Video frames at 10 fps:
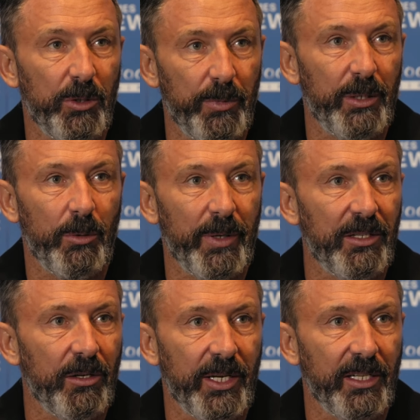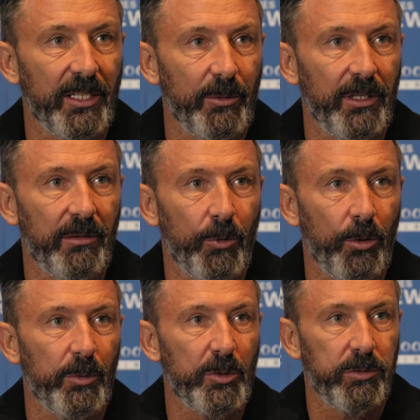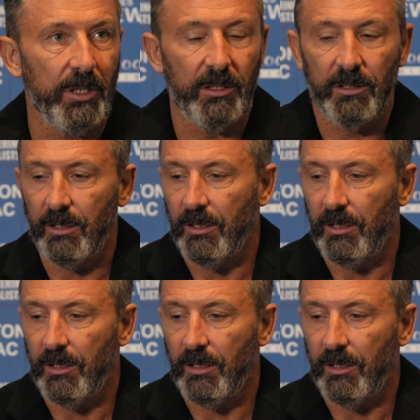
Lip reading: We'd made our mind up early in the week that Bobby was playing.